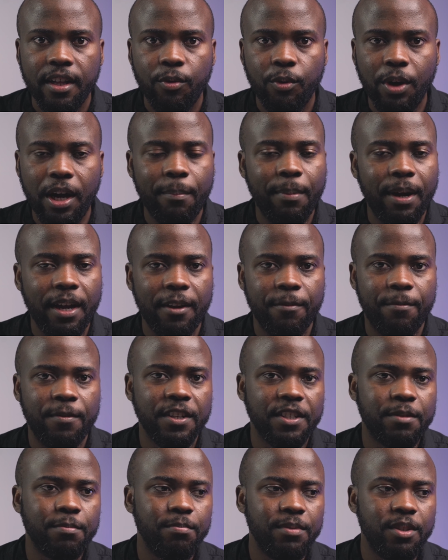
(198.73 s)
Whereby if
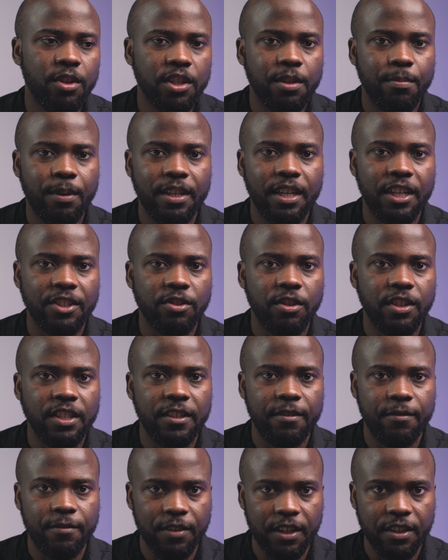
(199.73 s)
this document does not
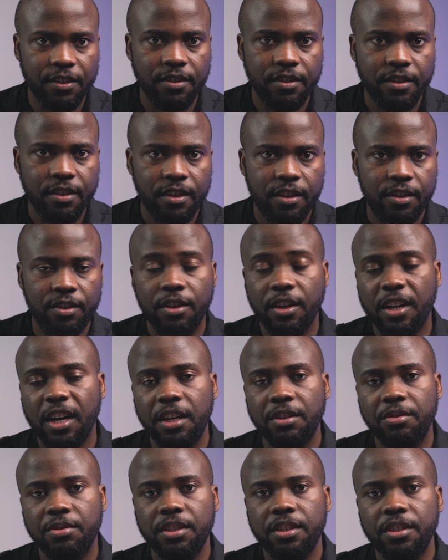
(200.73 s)
invest in your
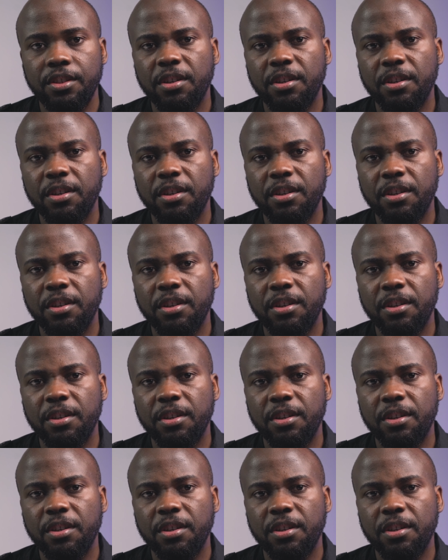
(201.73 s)
country,